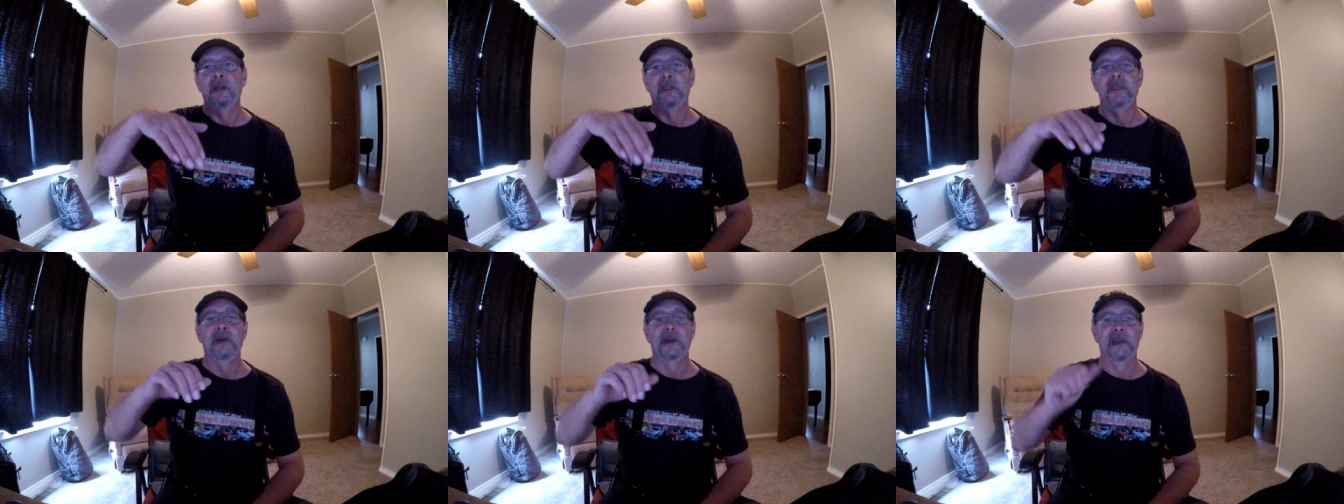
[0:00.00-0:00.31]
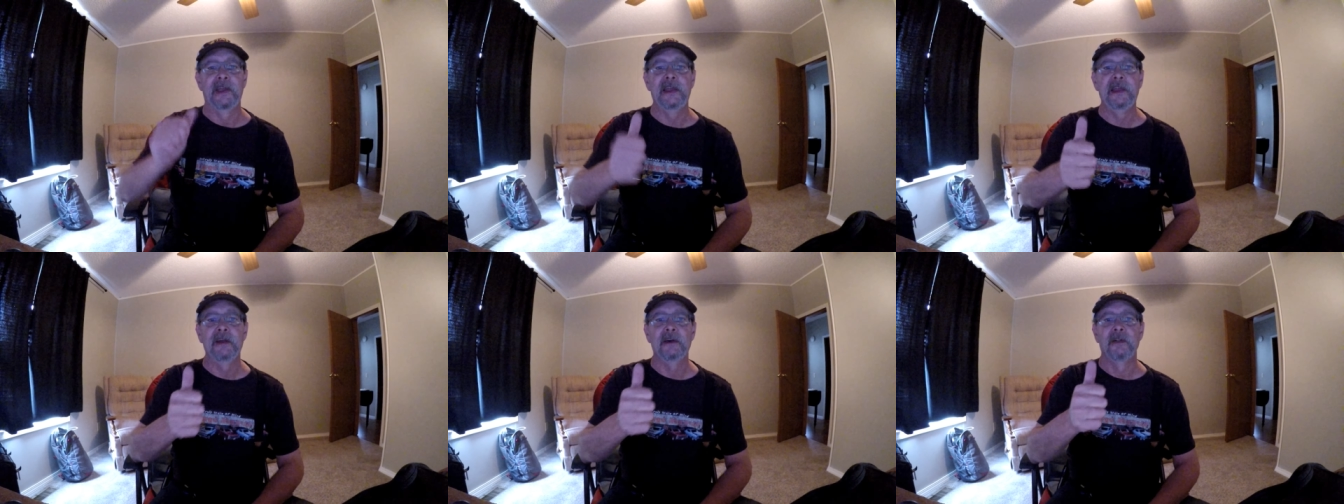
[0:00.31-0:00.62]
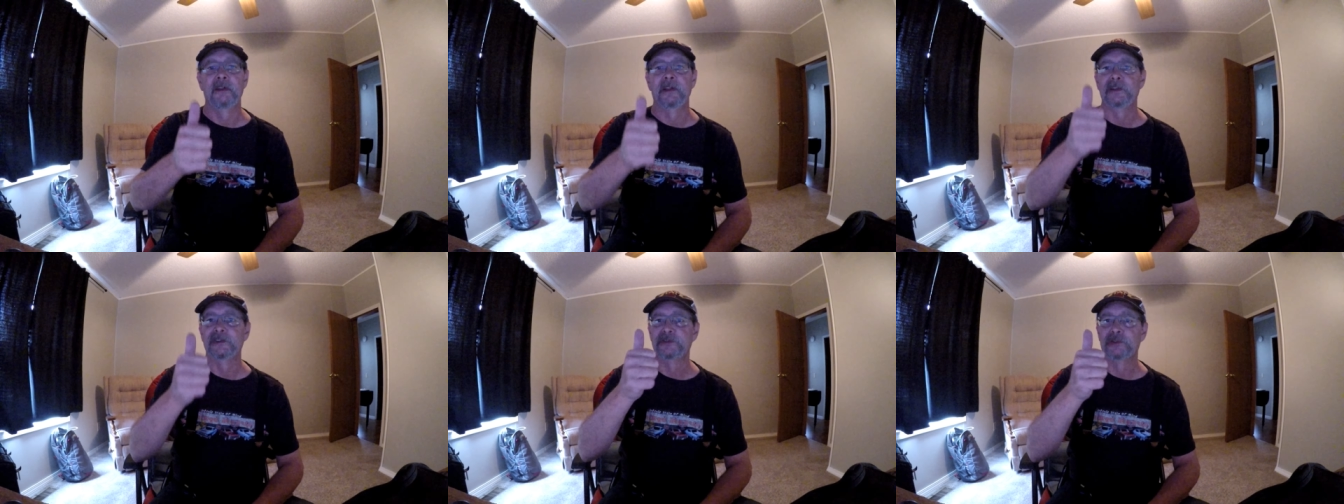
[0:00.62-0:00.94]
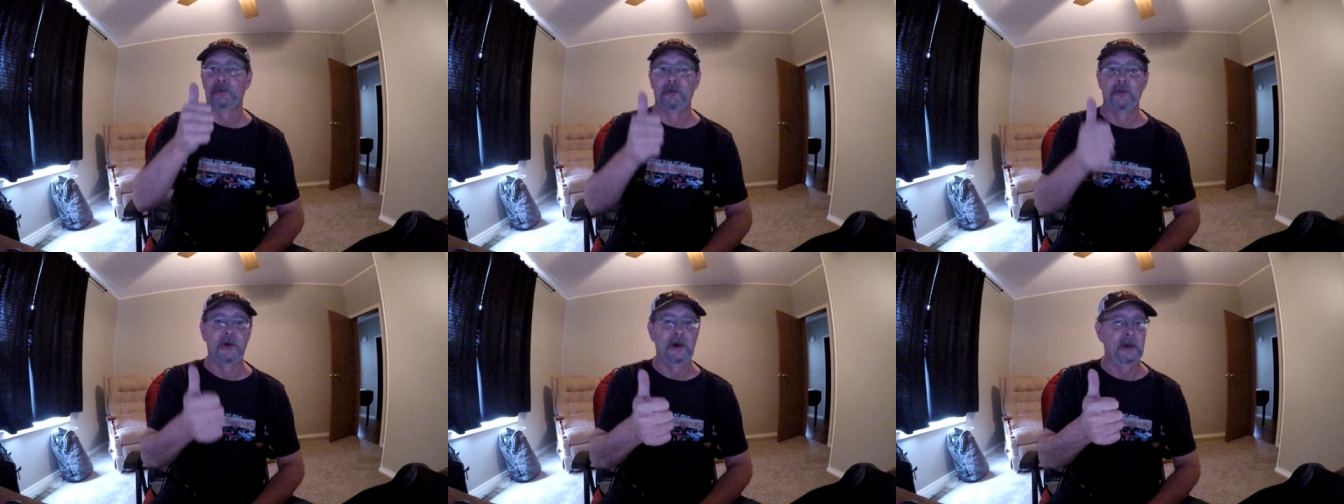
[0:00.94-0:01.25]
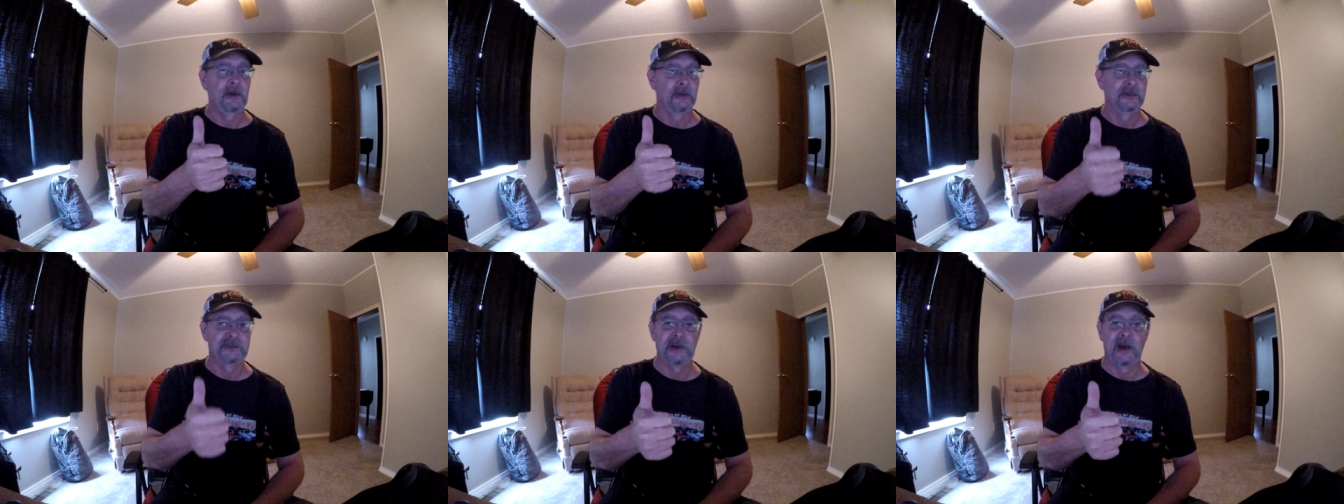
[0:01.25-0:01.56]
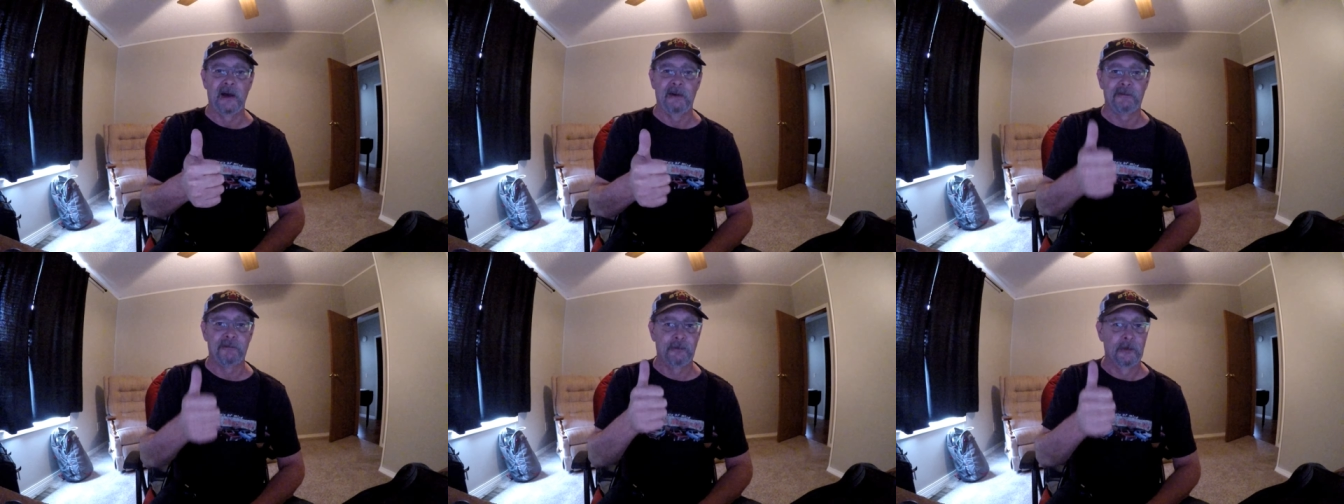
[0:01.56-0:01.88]
the heel is real
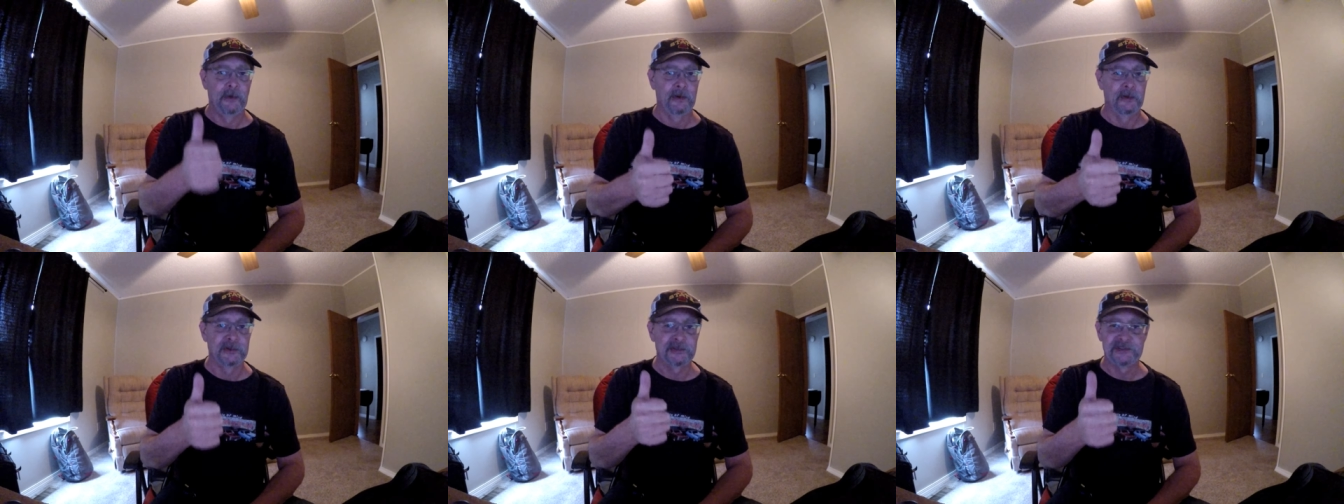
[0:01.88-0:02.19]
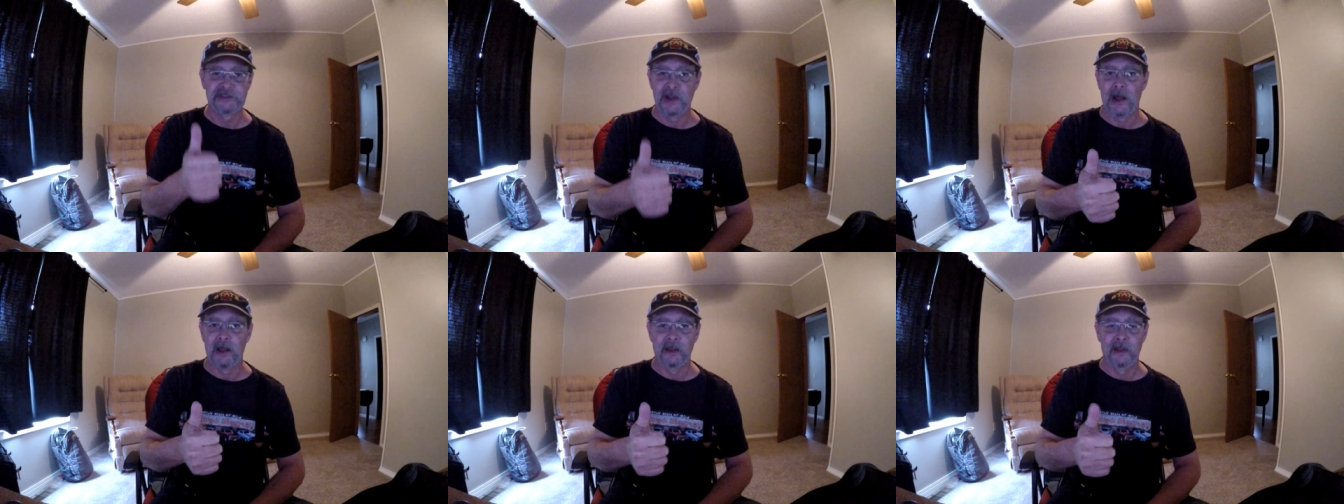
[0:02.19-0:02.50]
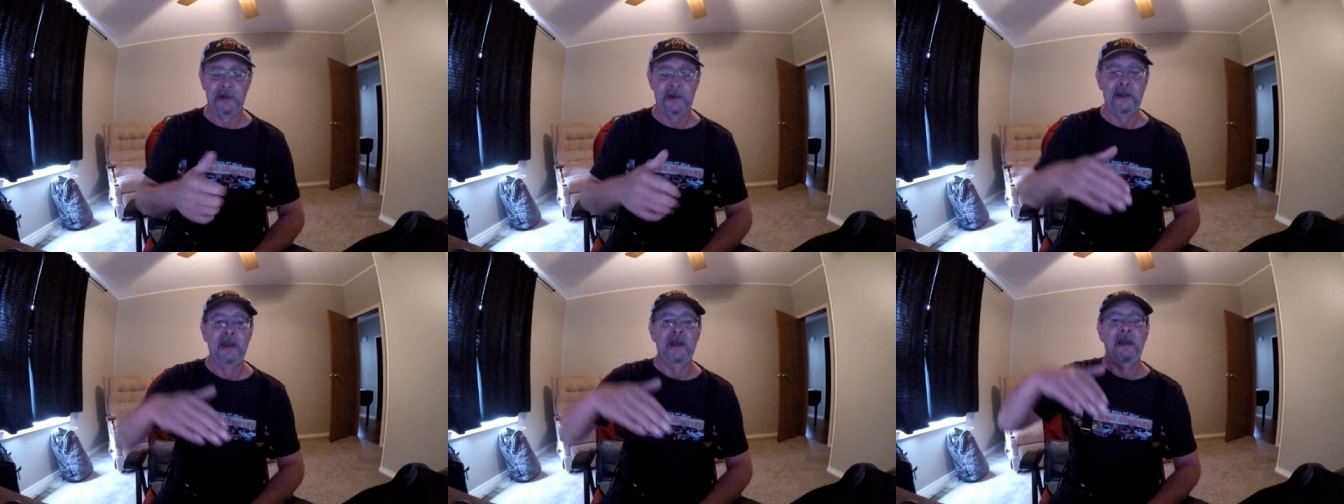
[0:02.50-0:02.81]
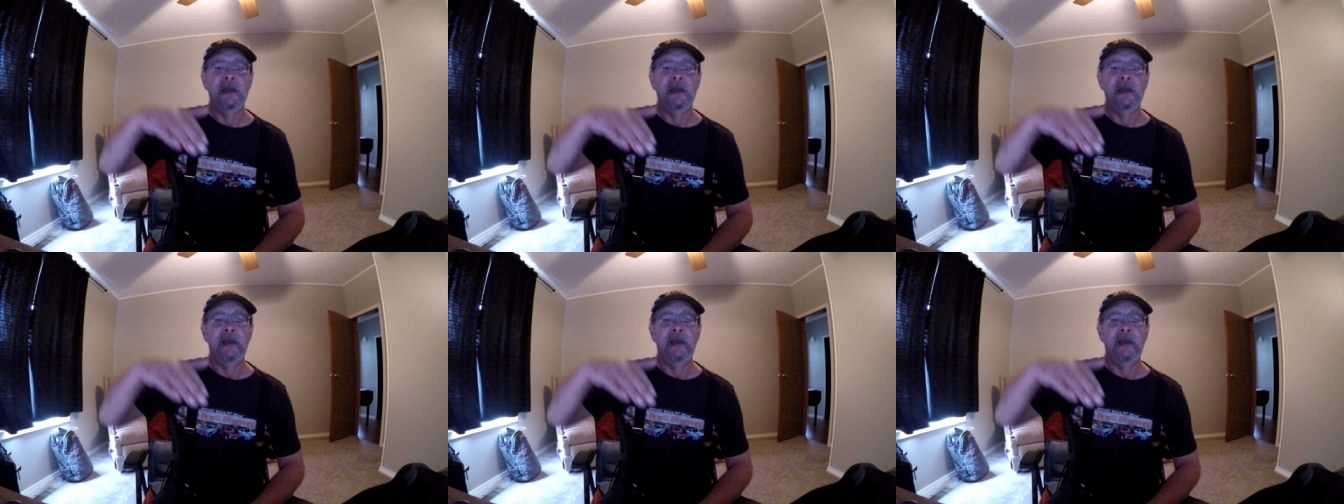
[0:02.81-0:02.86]
tough, real solid.